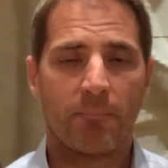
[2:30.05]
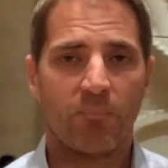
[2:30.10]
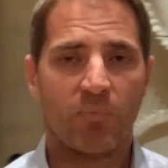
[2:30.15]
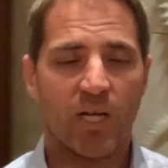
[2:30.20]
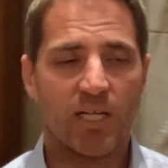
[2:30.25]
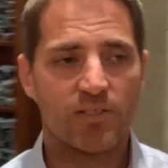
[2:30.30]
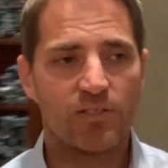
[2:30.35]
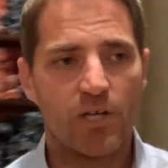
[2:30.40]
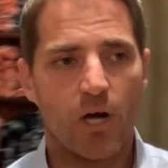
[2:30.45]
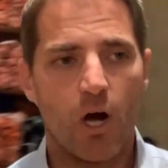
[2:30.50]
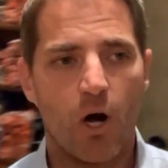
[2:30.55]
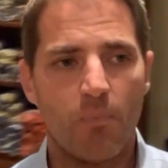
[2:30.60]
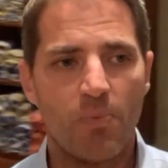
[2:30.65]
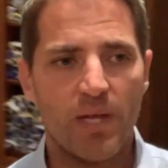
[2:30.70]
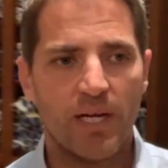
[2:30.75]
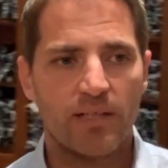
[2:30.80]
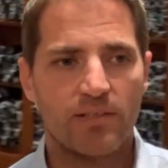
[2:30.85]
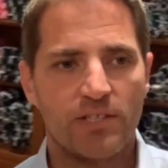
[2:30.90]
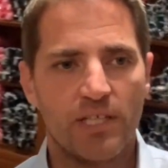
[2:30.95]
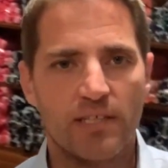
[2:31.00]
And so
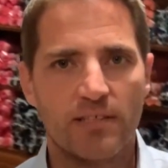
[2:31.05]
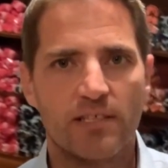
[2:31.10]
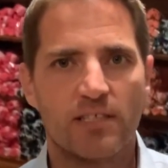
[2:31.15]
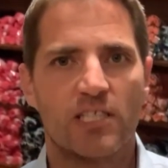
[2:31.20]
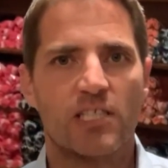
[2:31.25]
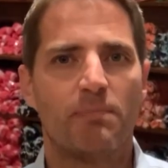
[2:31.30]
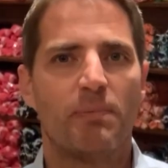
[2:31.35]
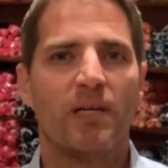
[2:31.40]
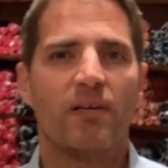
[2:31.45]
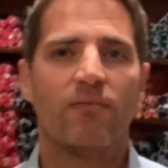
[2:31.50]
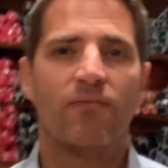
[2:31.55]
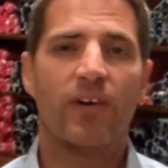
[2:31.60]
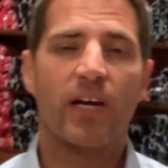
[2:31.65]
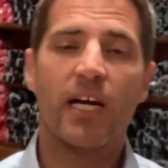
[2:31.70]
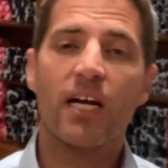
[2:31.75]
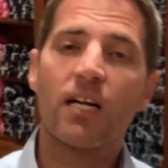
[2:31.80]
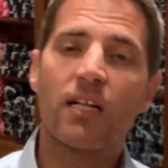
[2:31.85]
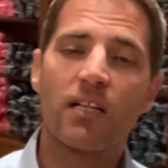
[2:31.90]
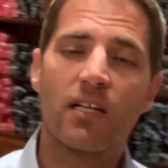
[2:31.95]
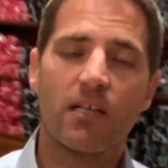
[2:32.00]
Jesus is being
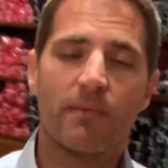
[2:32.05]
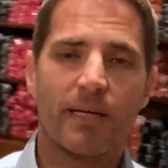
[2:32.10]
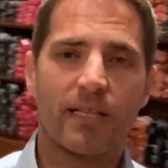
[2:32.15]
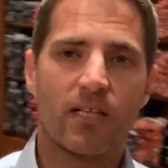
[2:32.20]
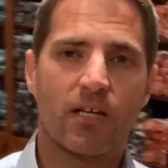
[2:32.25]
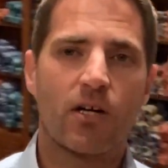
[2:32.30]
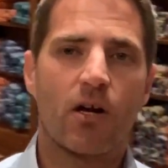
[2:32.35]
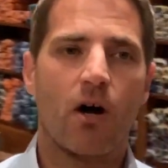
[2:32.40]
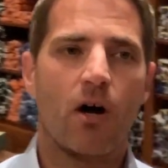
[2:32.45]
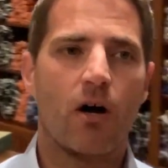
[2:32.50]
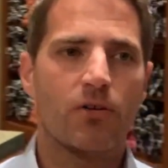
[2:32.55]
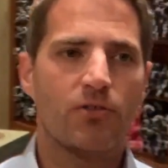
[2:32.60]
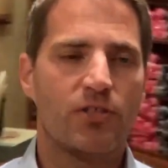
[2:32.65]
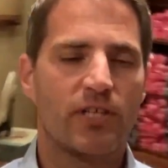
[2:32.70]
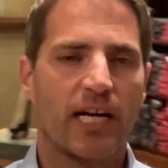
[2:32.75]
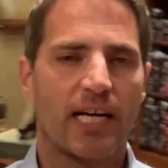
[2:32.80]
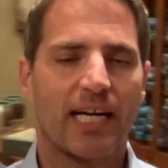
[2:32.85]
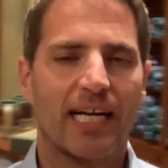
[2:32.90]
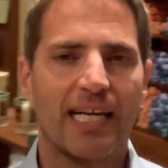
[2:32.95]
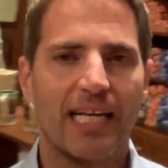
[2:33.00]
very clear about the call. So you
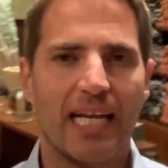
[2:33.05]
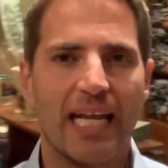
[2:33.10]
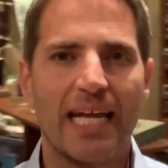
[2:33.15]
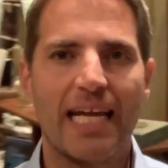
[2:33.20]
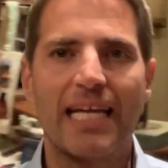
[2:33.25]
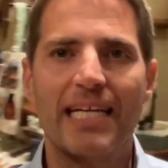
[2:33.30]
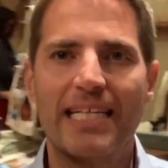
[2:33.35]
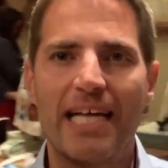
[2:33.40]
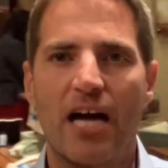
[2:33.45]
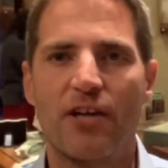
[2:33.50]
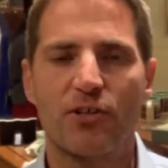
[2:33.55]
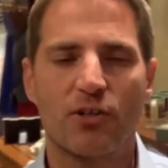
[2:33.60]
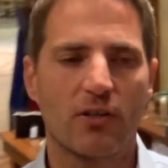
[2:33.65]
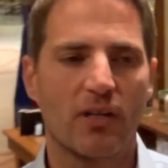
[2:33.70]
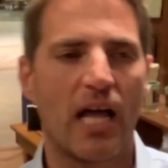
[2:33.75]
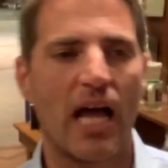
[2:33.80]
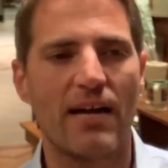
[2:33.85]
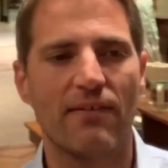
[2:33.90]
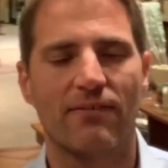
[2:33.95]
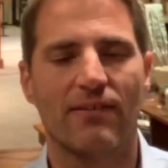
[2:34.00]
got to lay down your
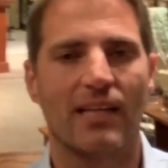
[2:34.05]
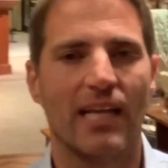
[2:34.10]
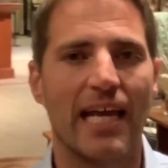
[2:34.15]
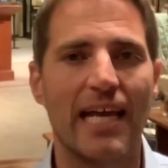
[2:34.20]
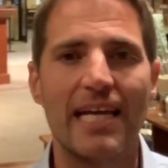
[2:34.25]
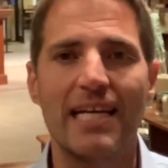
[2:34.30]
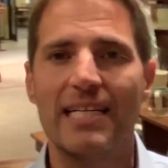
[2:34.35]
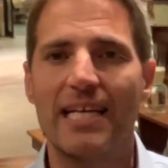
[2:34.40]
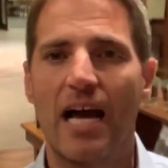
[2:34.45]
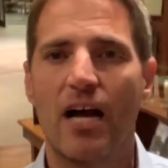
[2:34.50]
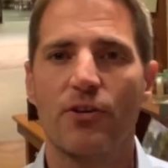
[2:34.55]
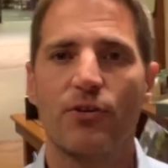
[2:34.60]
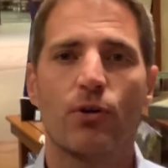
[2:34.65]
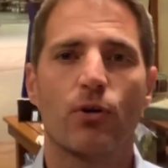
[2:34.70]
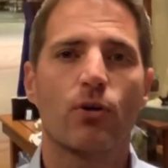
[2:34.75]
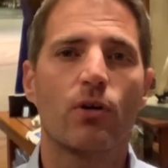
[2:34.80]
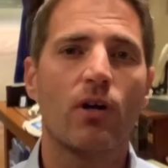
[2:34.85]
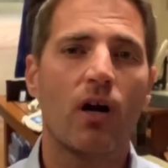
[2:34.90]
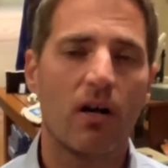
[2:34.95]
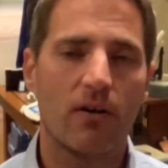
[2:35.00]
life, lay down your
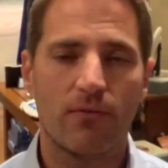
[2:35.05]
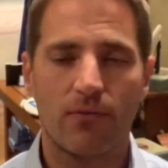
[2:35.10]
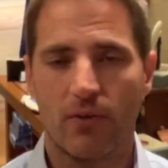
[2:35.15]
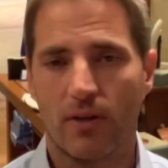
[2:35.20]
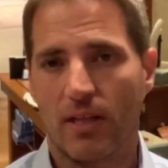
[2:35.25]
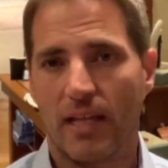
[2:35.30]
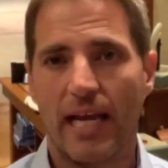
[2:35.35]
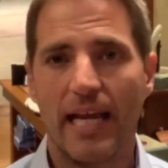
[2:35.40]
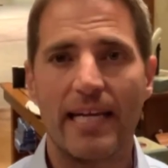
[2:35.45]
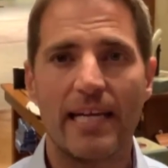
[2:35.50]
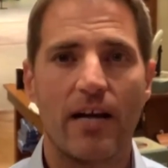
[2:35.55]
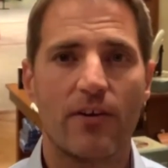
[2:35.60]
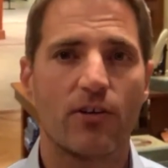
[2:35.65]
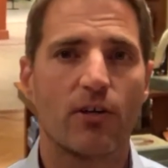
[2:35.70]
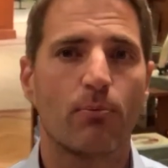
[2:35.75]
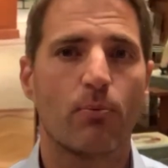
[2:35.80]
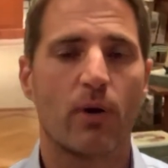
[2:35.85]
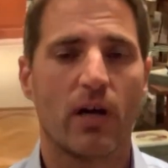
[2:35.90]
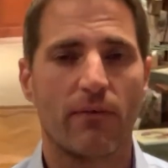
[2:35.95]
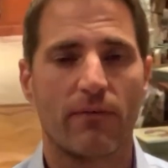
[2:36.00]
comfort, lay down your
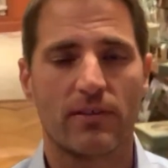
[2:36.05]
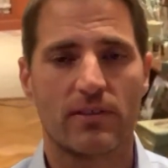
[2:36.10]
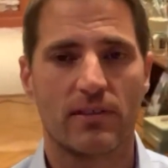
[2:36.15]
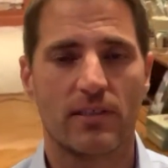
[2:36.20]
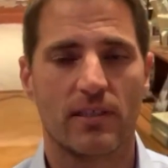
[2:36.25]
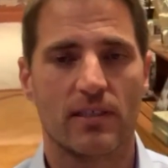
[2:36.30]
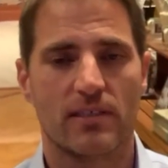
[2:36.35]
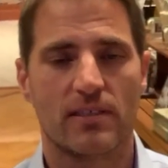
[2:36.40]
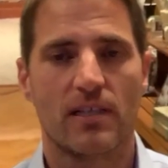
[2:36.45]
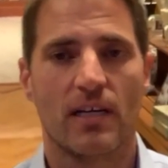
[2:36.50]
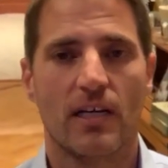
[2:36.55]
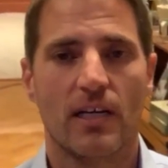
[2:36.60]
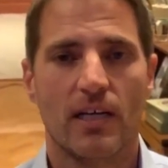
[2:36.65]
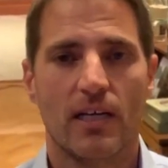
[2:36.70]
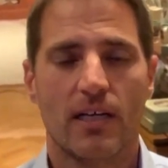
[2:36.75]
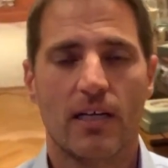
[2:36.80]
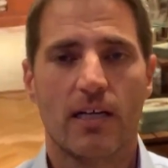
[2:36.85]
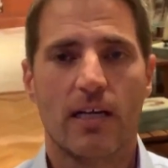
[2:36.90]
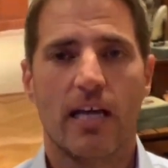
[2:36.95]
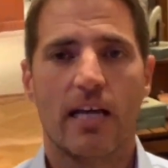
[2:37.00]
preferences,
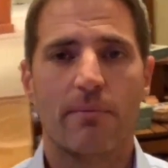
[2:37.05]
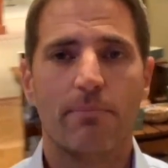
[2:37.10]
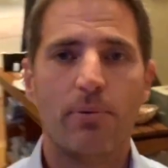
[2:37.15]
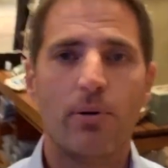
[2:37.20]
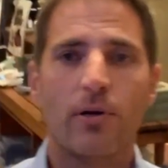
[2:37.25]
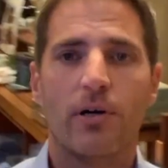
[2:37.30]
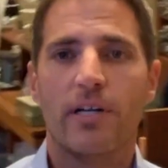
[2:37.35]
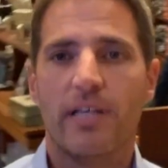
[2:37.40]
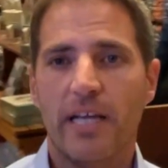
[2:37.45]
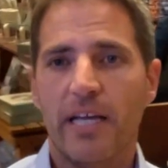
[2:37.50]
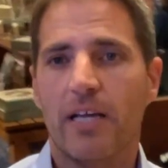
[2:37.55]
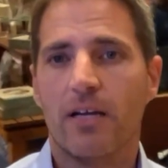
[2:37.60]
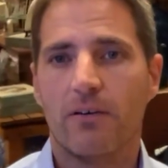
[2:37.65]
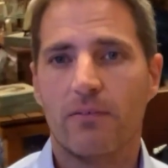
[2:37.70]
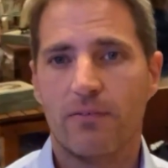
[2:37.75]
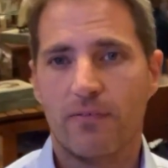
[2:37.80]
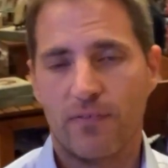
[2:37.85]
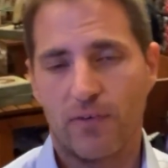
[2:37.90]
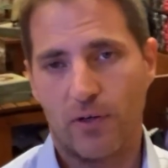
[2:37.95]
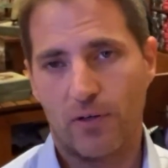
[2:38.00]
and put Him
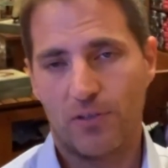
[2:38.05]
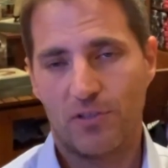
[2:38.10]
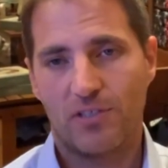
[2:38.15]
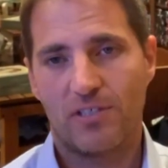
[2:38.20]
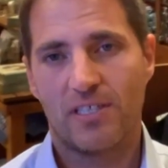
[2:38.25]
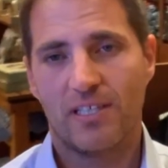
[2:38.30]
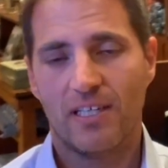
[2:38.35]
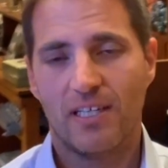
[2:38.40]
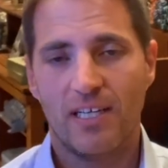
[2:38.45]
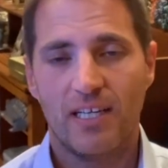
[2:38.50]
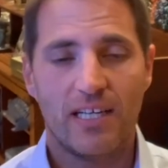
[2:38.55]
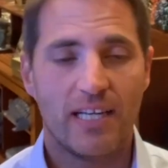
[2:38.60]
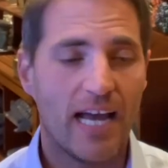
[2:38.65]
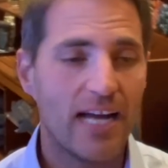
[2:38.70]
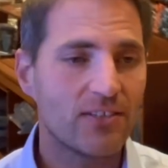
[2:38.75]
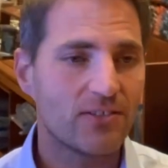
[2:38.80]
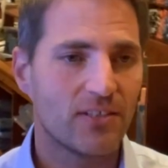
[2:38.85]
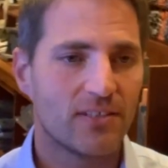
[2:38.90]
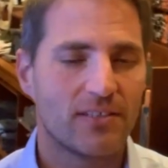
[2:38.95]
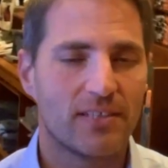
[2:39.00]
first. He
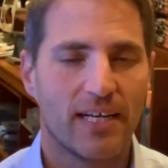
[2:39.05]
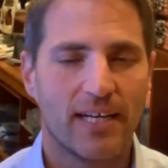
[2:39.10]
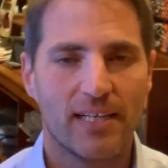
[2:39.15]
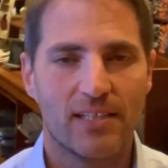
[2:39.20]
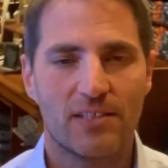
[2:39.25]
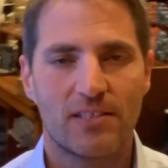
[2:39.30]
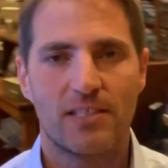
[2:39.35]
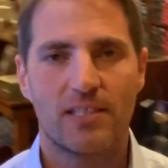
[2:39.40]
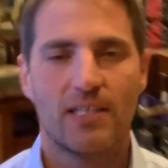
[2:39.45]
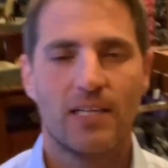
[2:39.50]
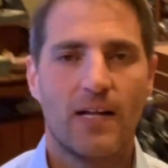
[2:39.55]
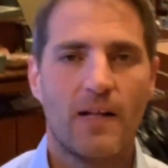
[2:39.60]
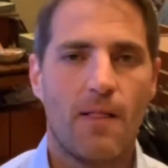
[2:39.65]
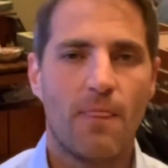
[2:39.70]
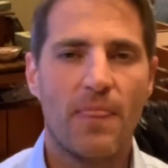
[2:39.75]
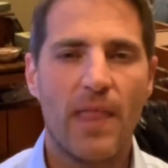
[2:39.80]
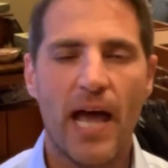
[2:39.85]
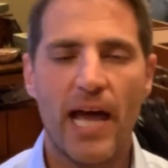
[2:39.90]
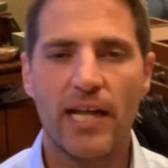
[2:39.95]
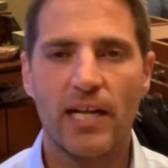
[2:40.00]
actually says
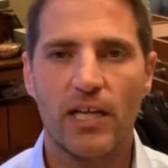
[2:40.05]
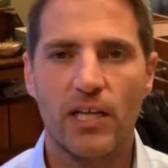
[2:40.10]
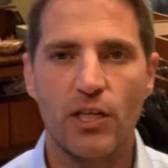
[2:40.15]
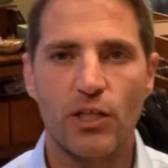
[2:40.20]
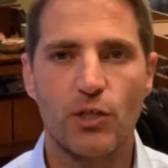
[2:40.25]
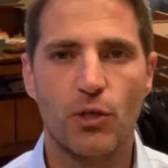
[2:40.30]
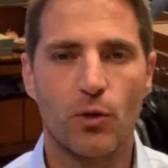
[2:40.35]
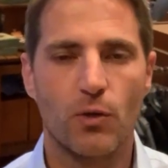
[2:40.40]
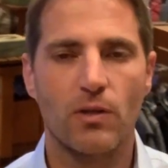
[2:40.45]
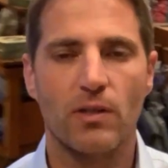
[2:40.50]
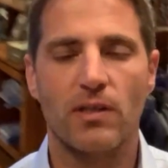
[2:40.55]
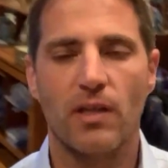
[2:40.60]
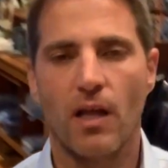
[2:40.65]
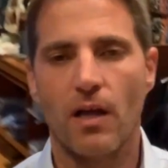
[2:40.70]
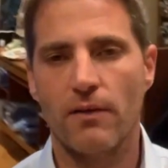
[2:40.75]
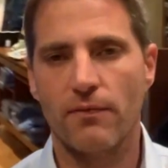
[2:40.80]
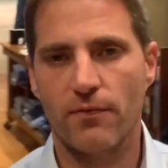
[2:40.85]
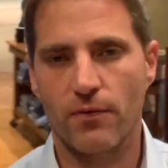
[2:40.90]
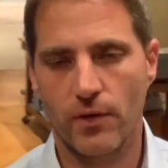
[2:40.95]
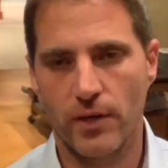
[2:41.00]
that your
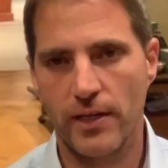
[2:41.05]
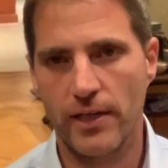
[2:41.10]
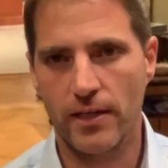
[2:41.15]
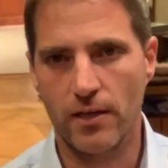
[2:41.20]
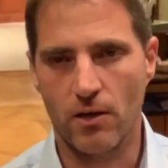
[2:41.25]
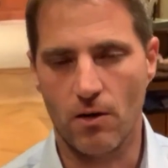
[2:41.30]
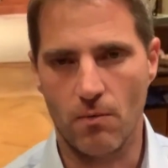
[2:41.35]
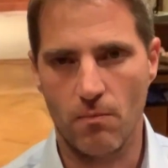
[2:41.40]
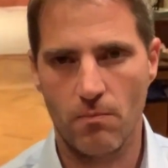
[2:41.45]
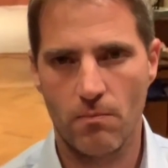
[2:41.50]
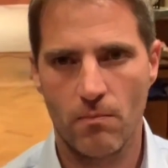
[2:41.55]
love for Him